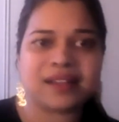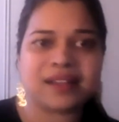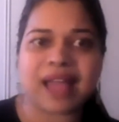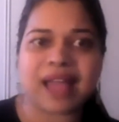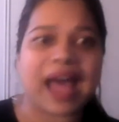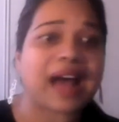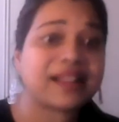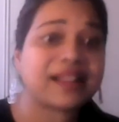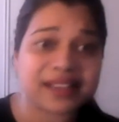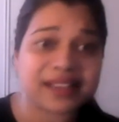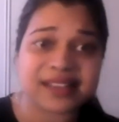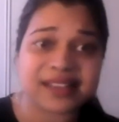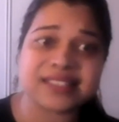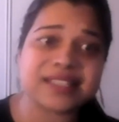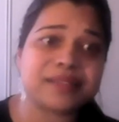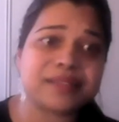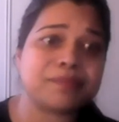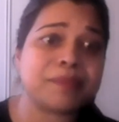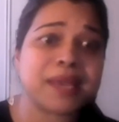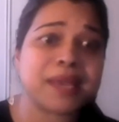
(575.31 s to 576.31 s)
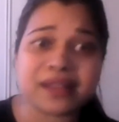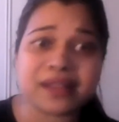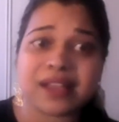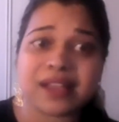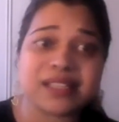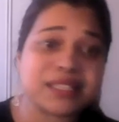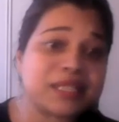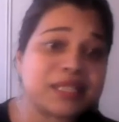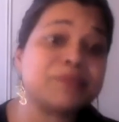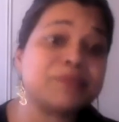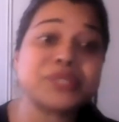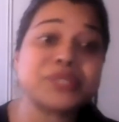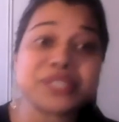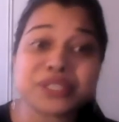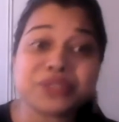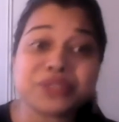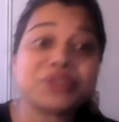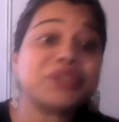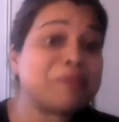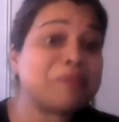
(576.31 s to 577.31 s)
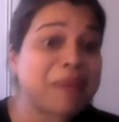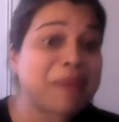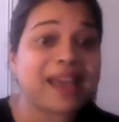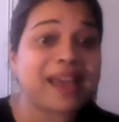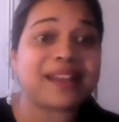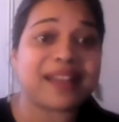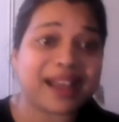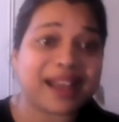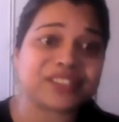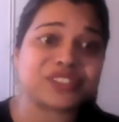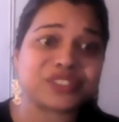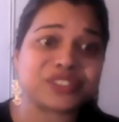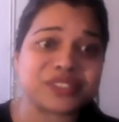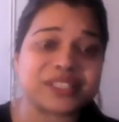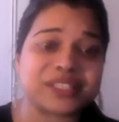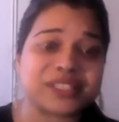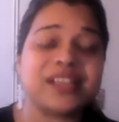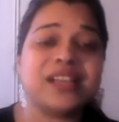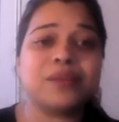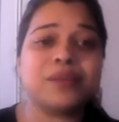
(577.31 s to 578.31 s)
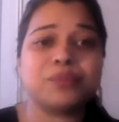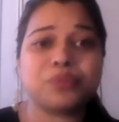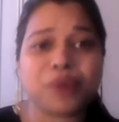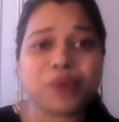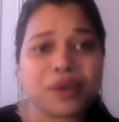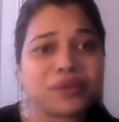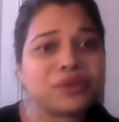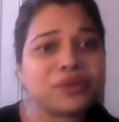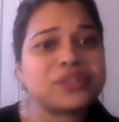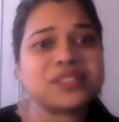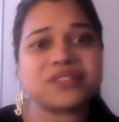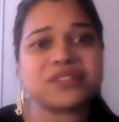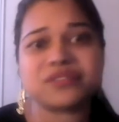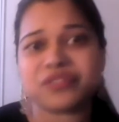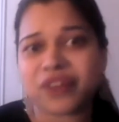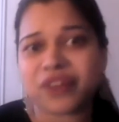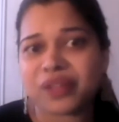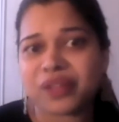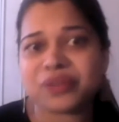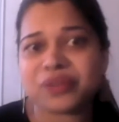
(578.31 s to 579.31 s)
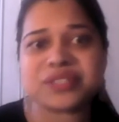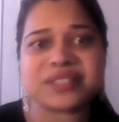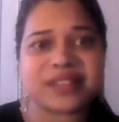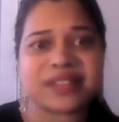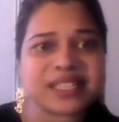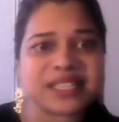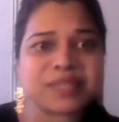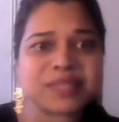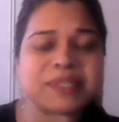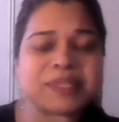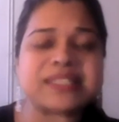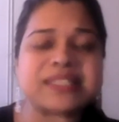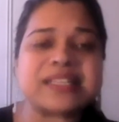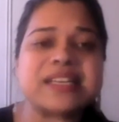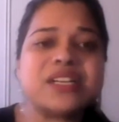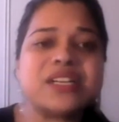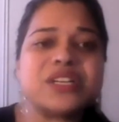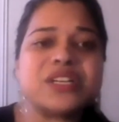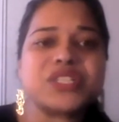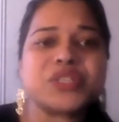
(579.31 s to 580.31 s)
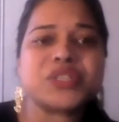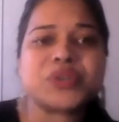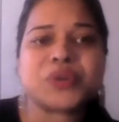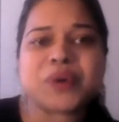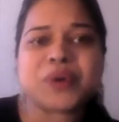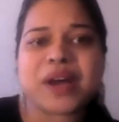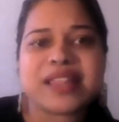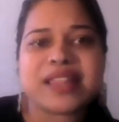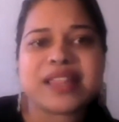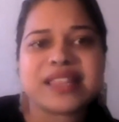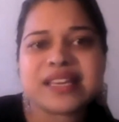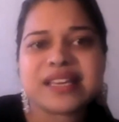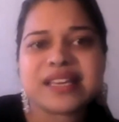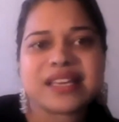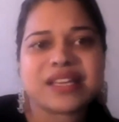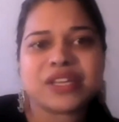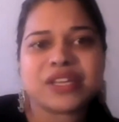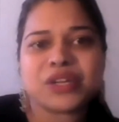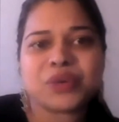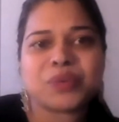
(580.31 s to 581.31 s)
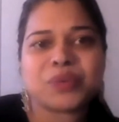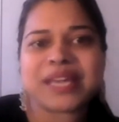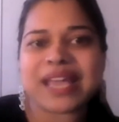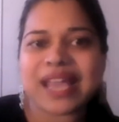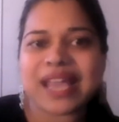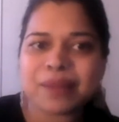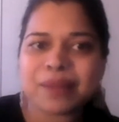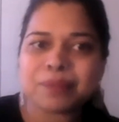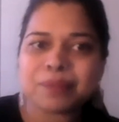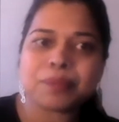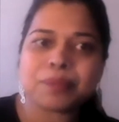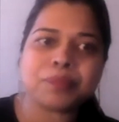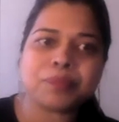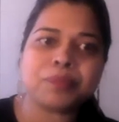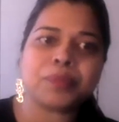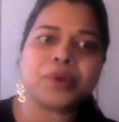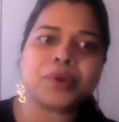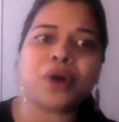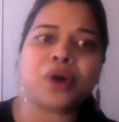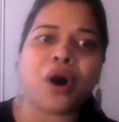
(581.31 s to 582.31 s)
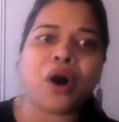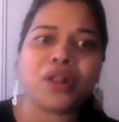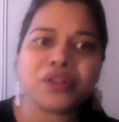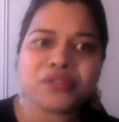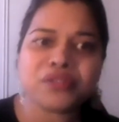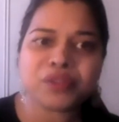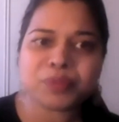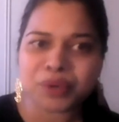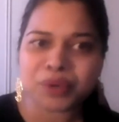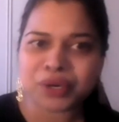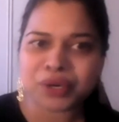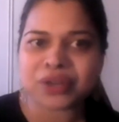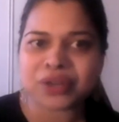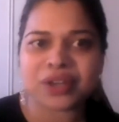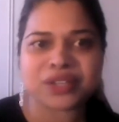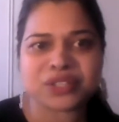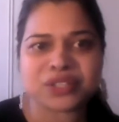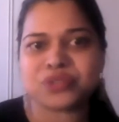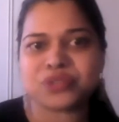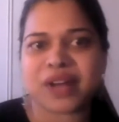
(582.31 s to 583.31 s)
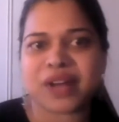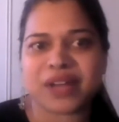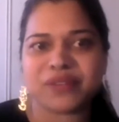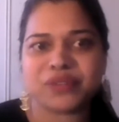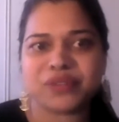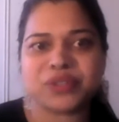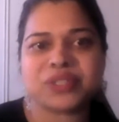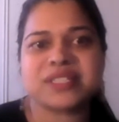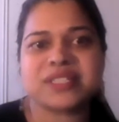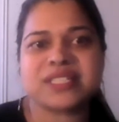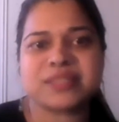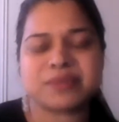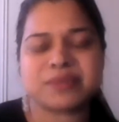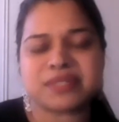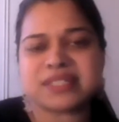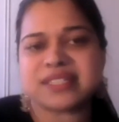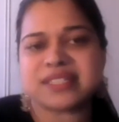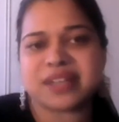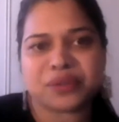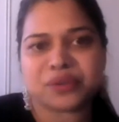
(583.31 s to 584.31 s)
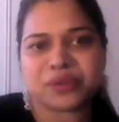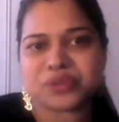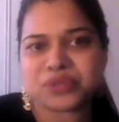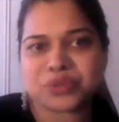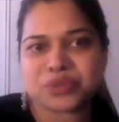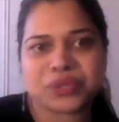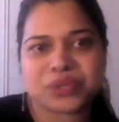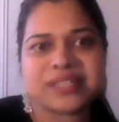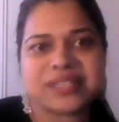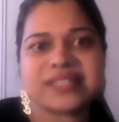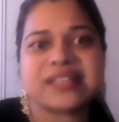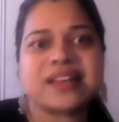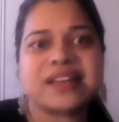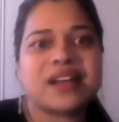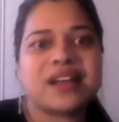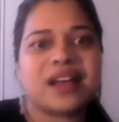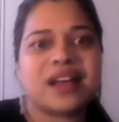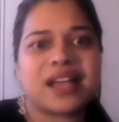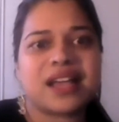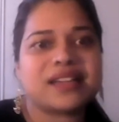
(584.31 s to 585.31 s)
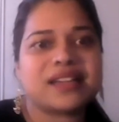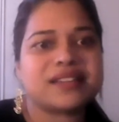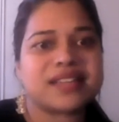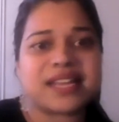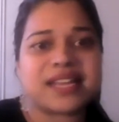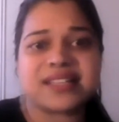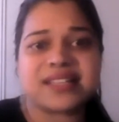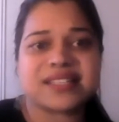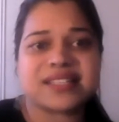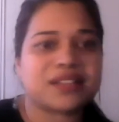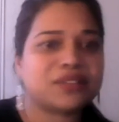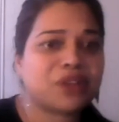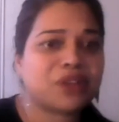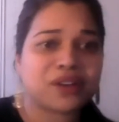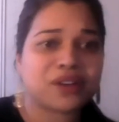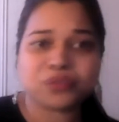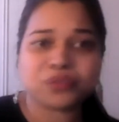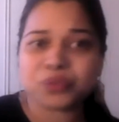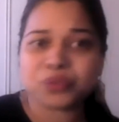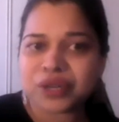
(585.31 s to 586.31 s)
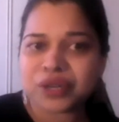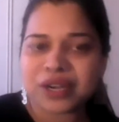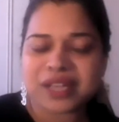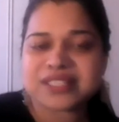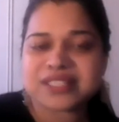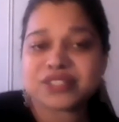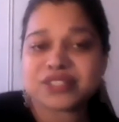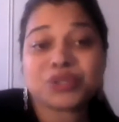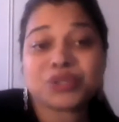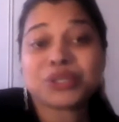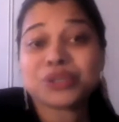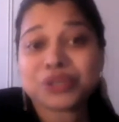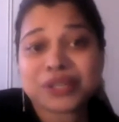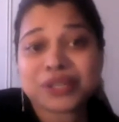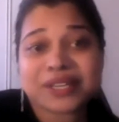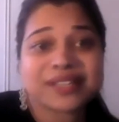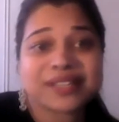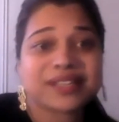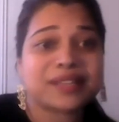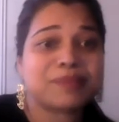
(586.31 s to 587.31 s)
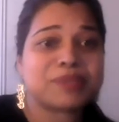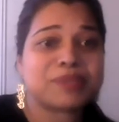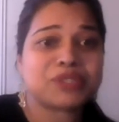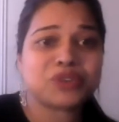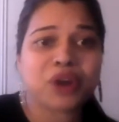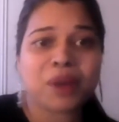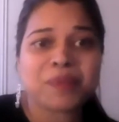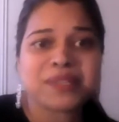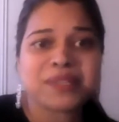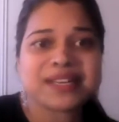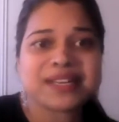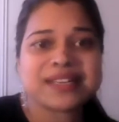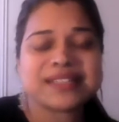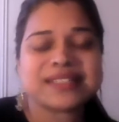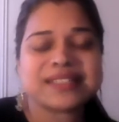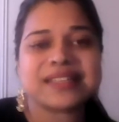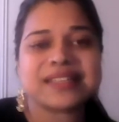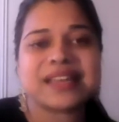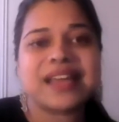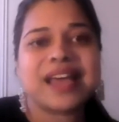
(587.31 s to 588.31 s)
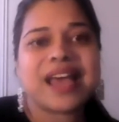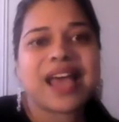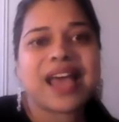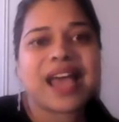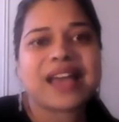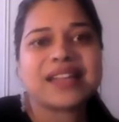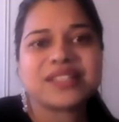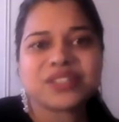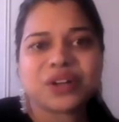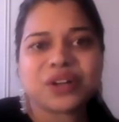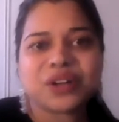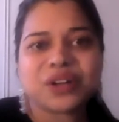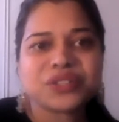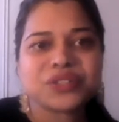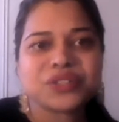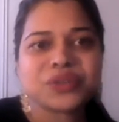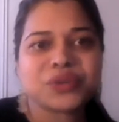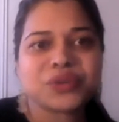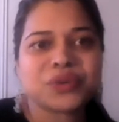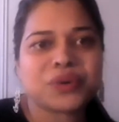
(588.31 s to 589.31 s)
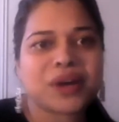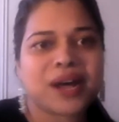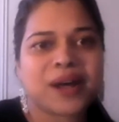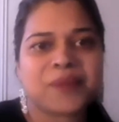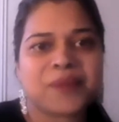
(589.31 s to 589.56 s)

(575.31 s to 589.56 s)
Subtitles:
allies and male, and particularly men, actually, brothers and fathers and husbands. So I think, you know, we can't put all of the burden on survivors to tell their stories. It's a lot of work, it's triggering, it can be traumatizing. And it's also,